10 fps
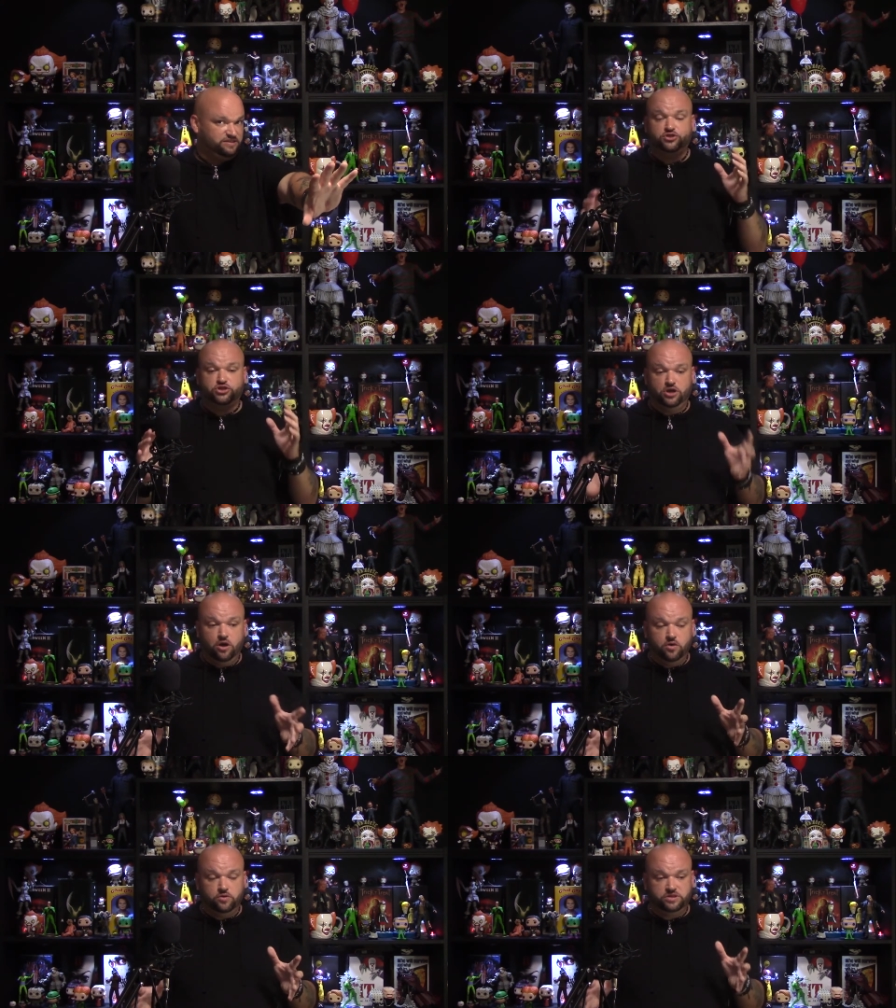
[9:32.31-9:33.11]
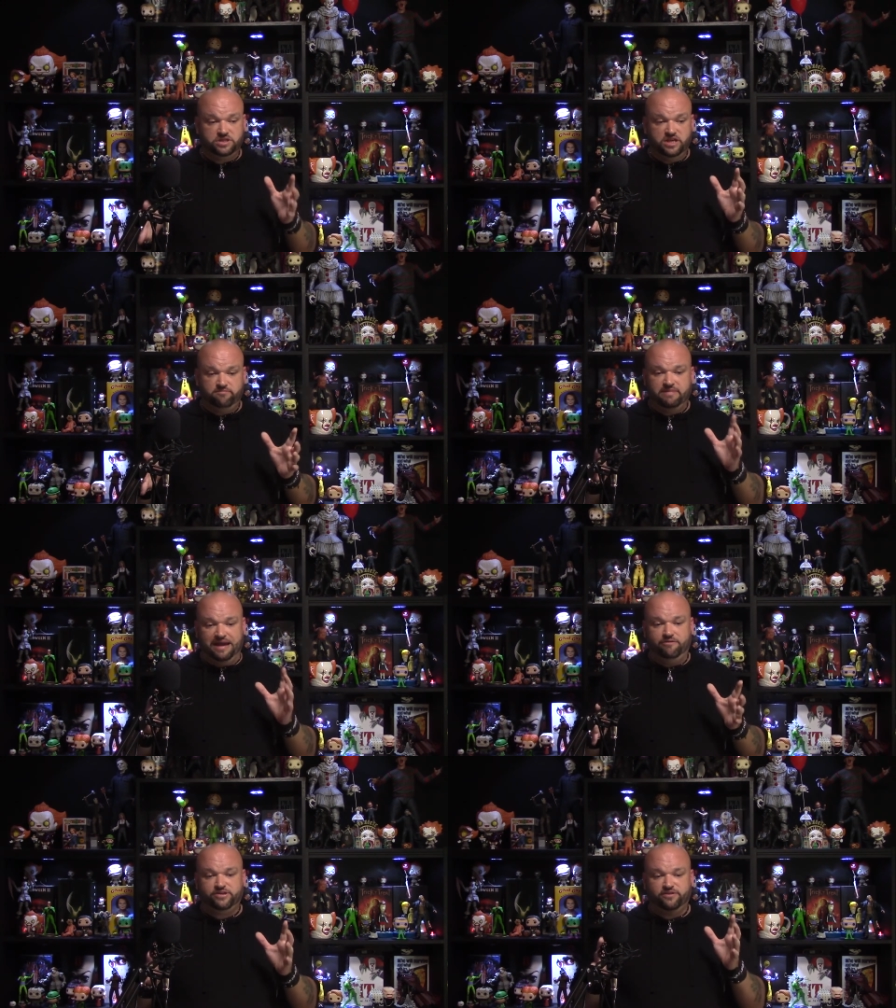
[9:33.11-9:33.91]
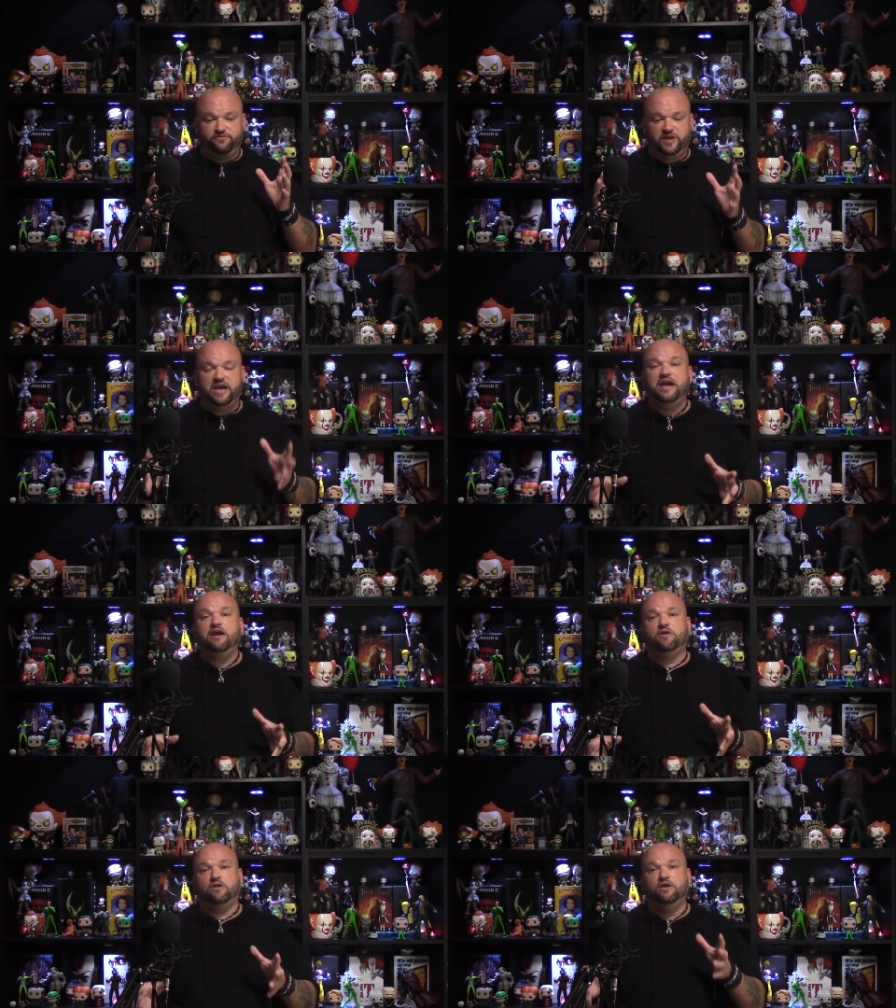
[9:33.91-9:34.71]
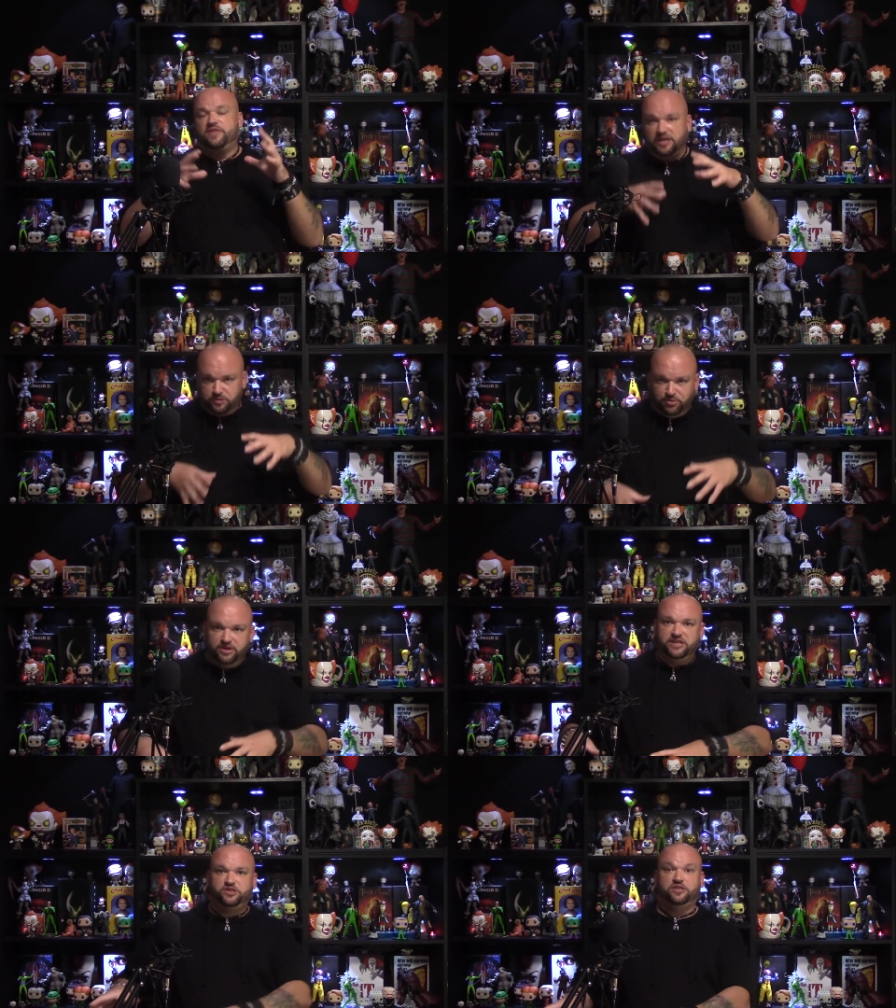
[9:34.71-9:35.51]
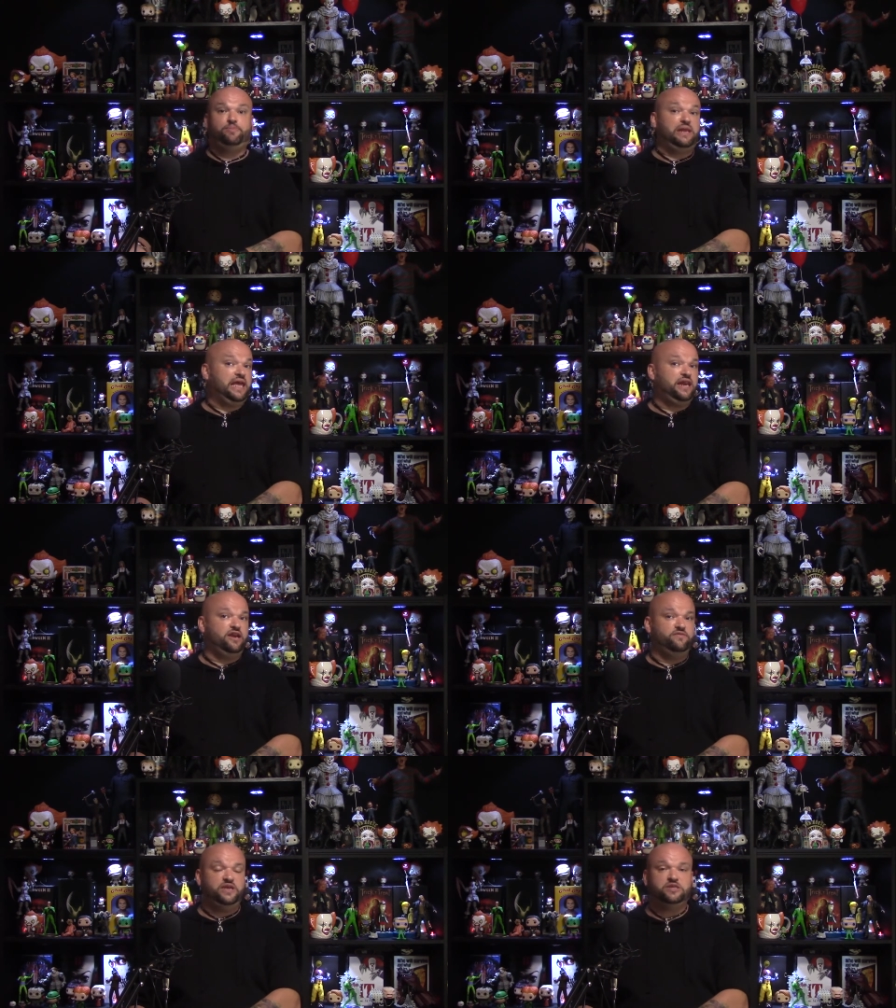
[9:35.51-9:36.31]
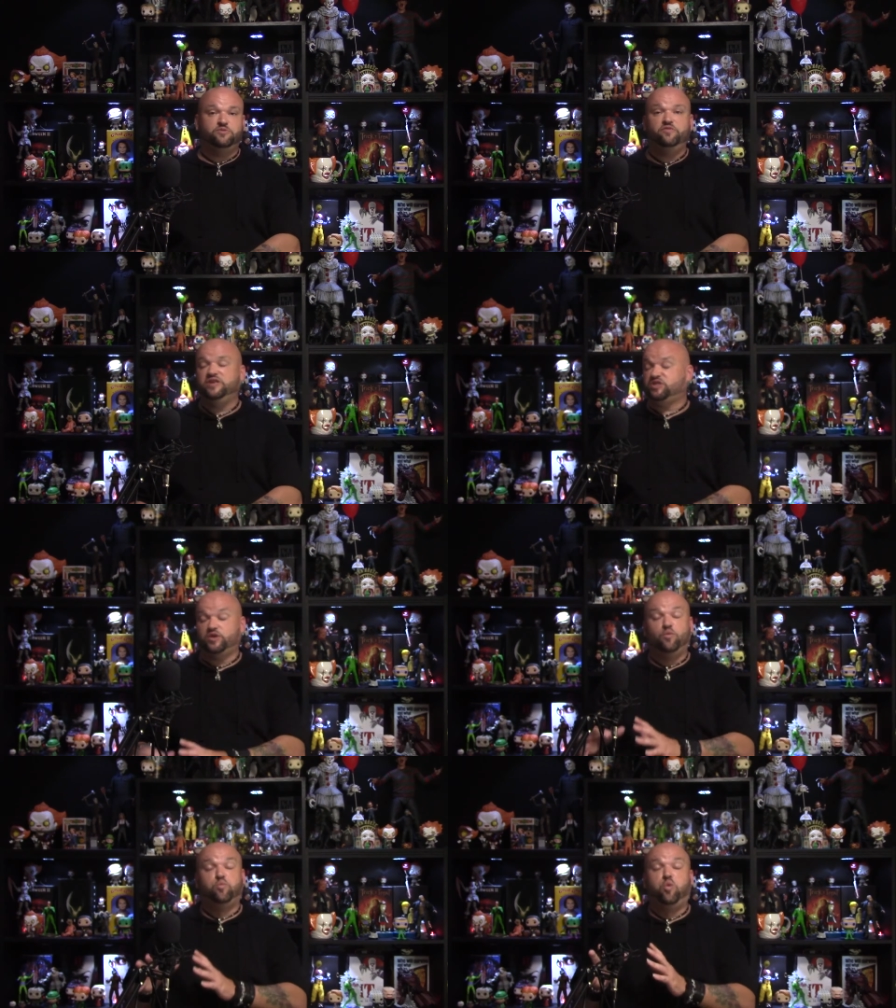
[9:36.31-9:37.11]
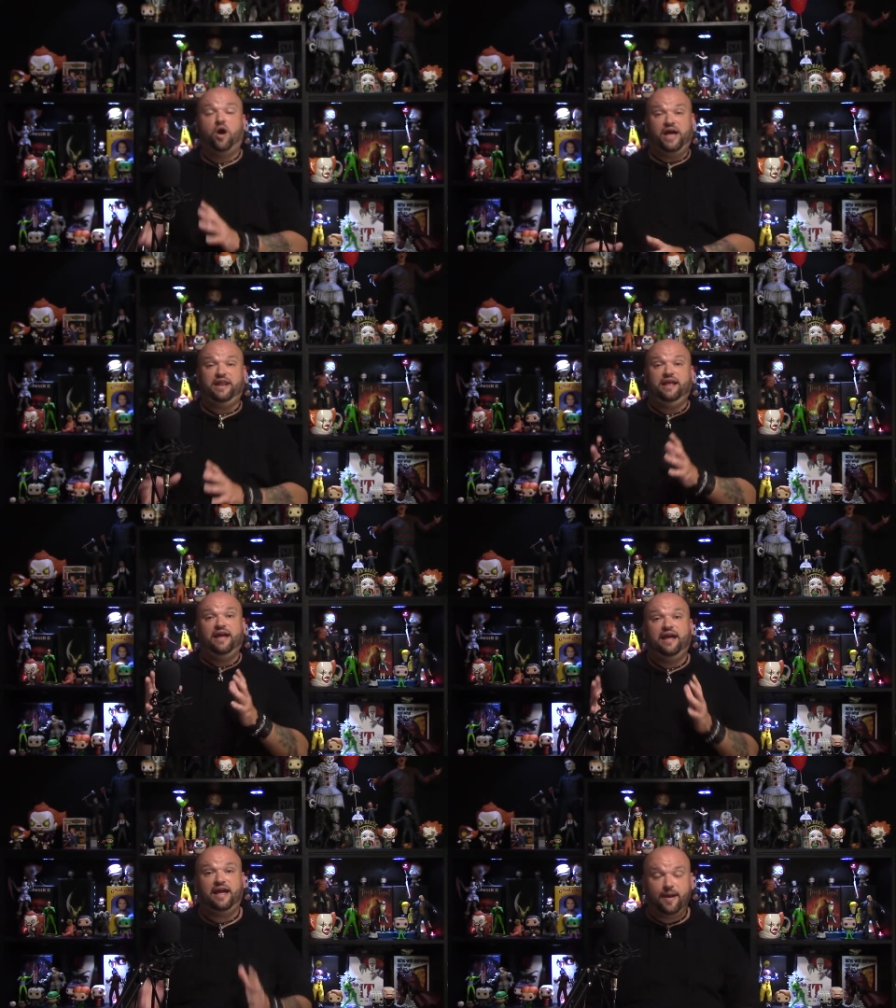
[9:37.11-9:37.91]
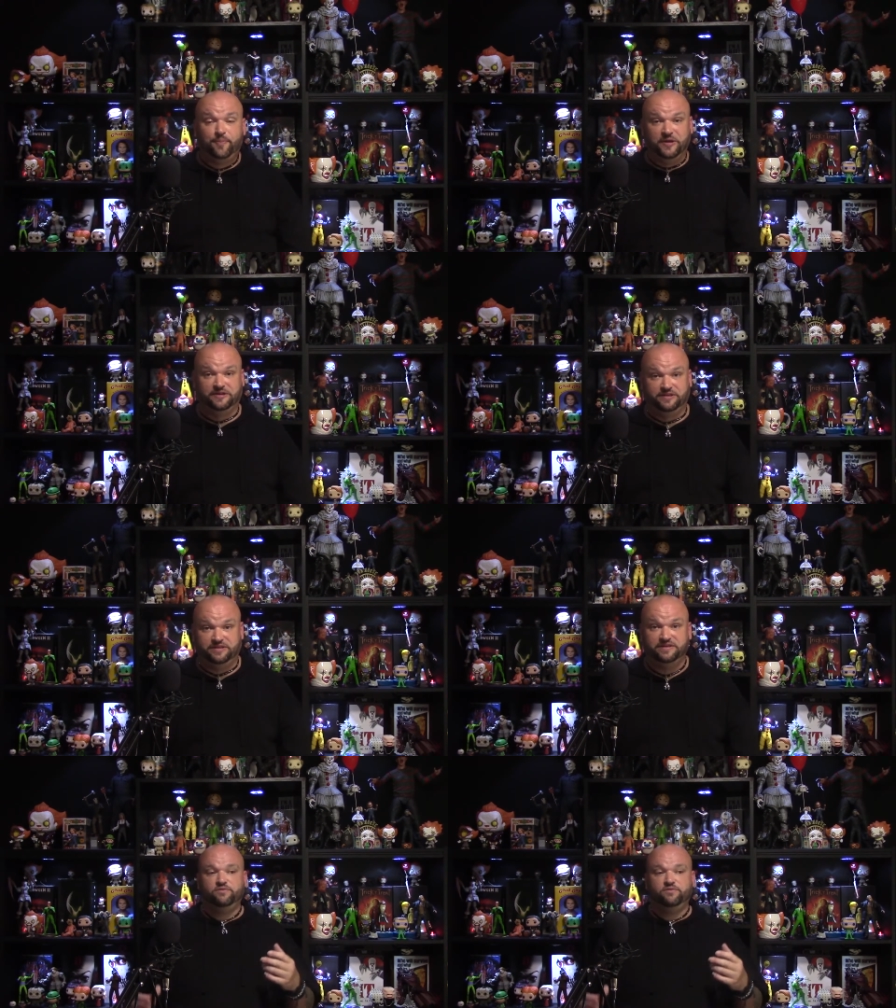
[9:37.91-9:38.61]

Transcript: shows the amount of care that is put into the planning of these movies. So what happened?